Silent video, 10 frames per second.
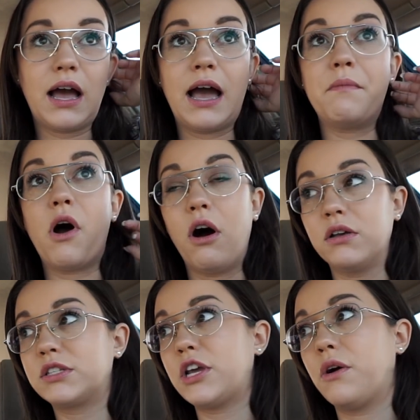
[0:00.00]
I'm
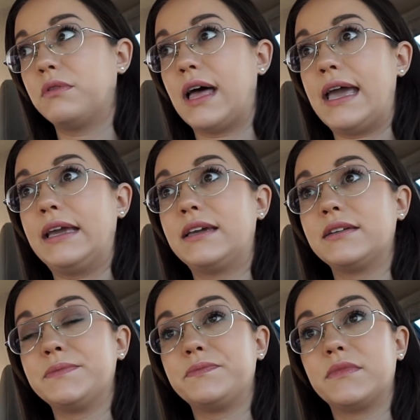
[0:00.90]
also
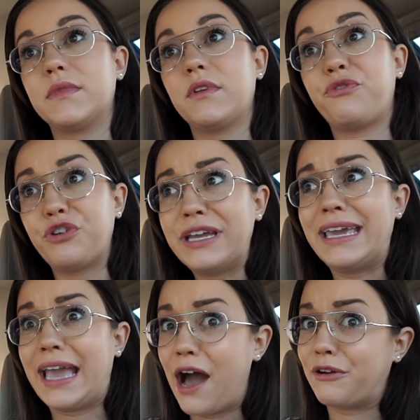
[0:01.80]
like
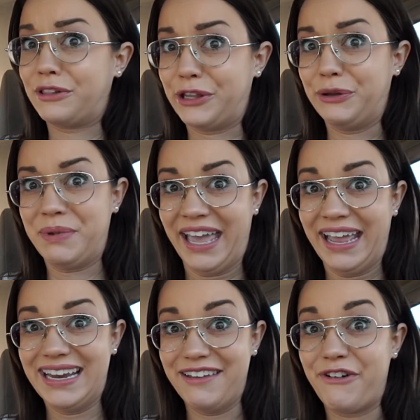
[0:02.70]
freaking out a little
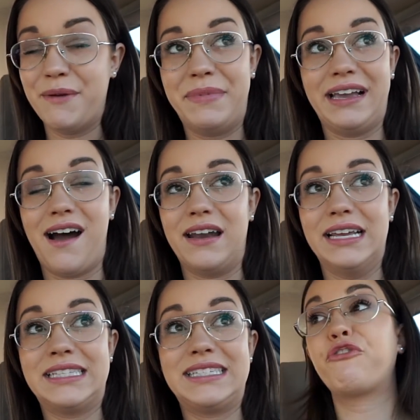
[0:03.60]
bit, if I'm being
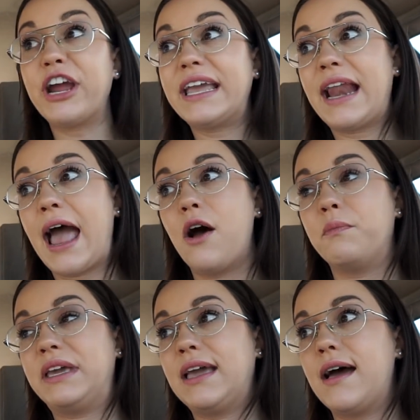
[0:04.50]
honest. Freaking
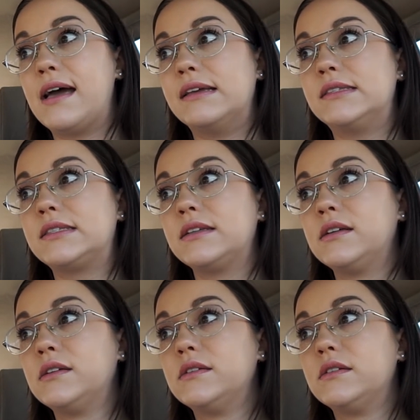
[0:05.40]
out because
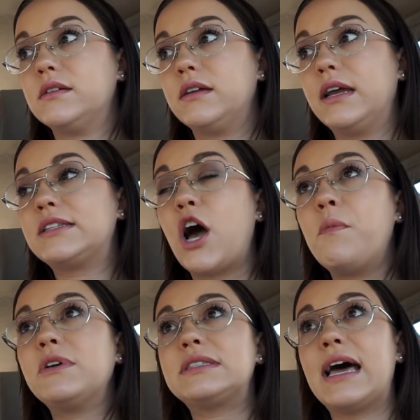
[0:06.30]
it's
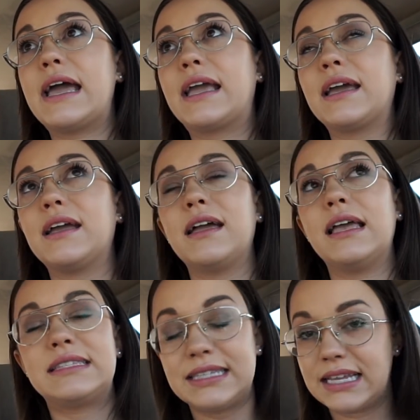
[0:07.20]
almost like
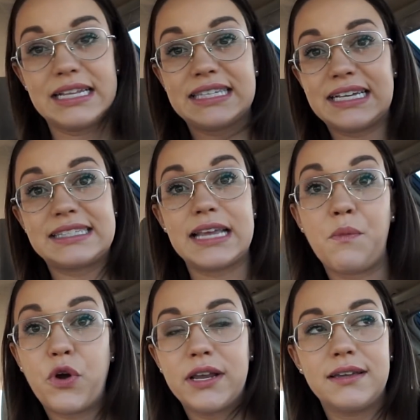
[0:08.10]
it's like
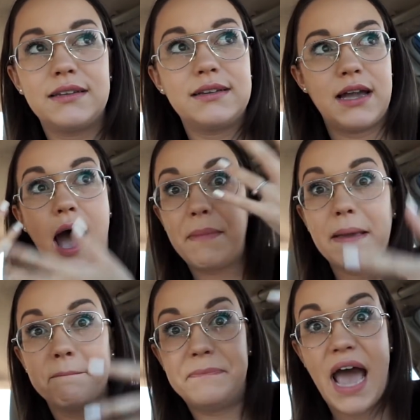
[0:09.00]
someone
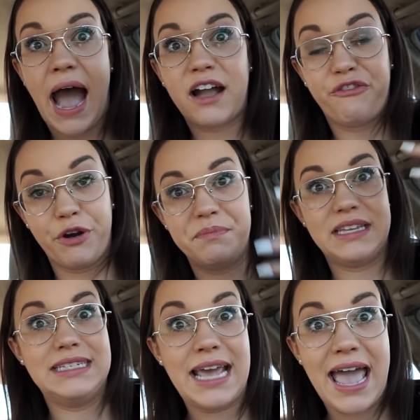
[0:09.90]
coming back from
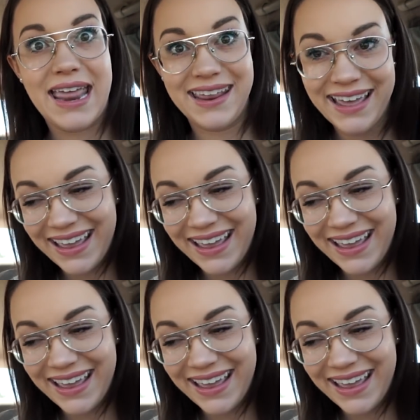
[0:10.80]
the dead.